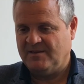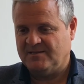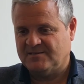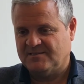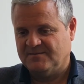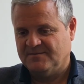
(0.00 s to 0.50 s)

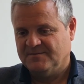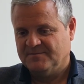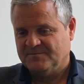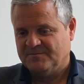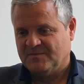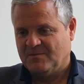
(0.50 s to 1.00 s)
is
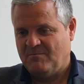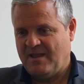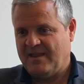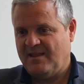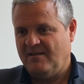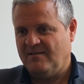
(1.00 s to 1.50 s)

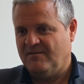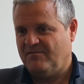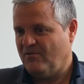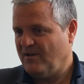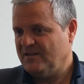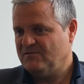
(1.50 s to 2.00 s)
making the
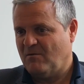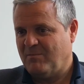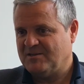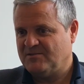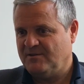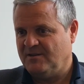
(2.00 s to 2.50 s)
4 against 4
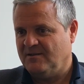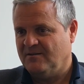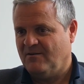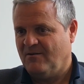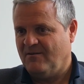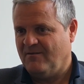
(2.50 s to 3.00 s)
plus 3
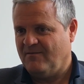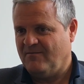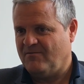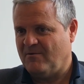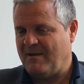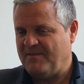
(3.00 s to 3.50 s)

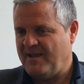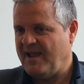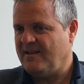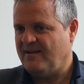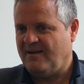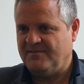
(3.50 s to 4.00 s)
from under
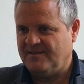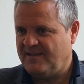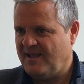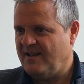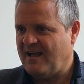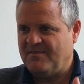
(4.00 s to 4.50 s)
8, under
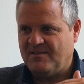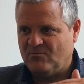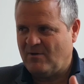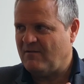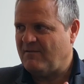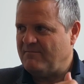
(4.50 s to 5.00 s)
10, under
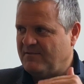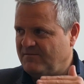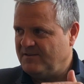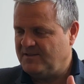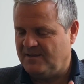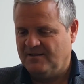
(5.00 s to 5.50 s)
12, under
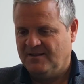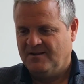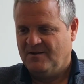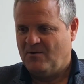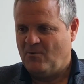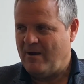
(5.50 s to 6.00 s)
15.
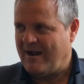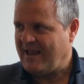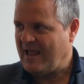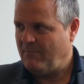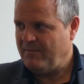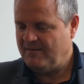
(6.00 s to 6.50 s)
We are
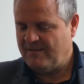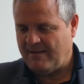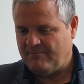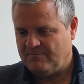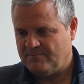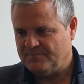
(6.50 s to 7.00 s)
helping
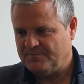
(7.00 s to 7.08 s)
them